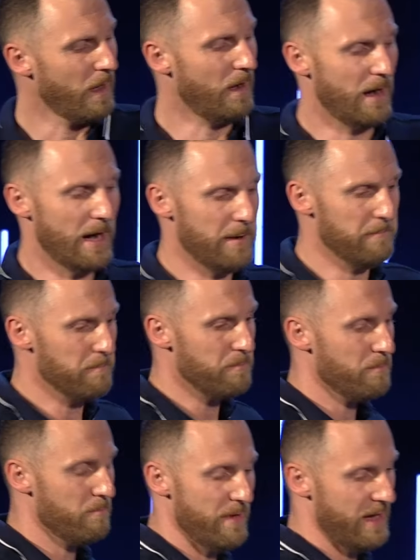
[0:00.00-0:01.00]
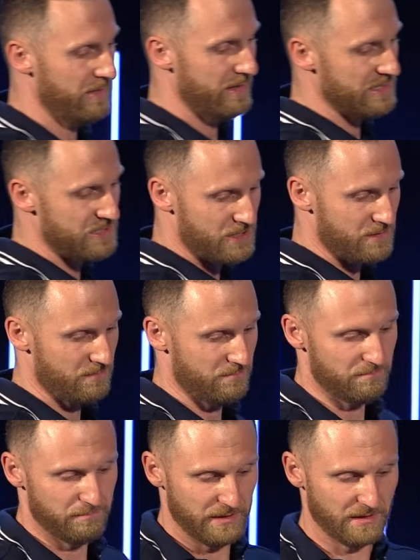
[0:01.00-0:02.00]
Man that's
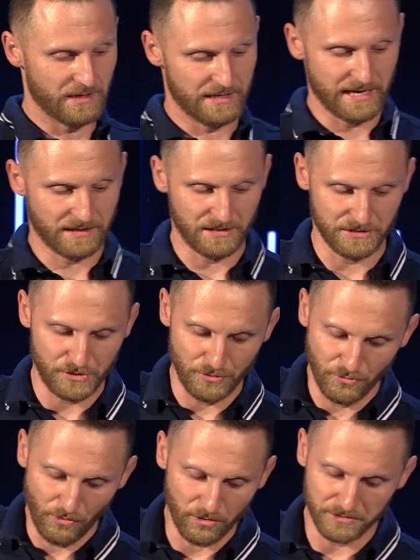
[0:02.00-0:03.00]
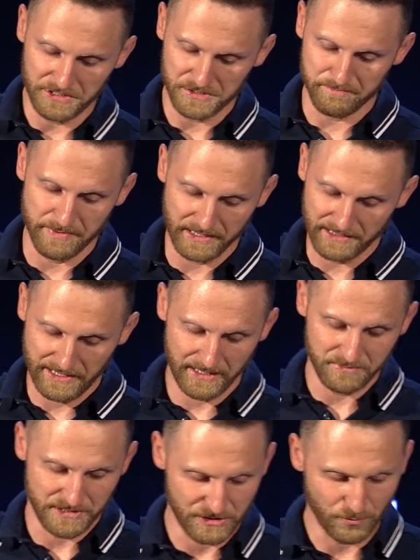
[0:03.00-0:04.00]
been connected to all these big
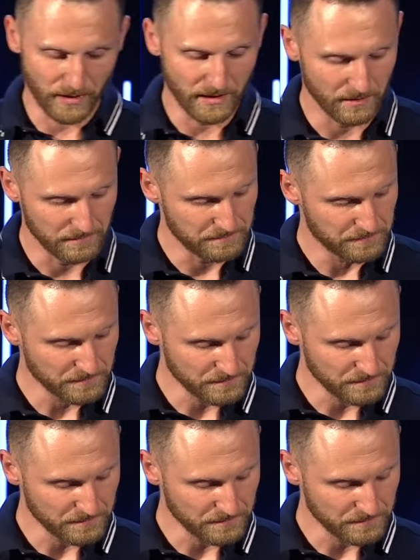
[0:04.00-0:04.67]
names as well.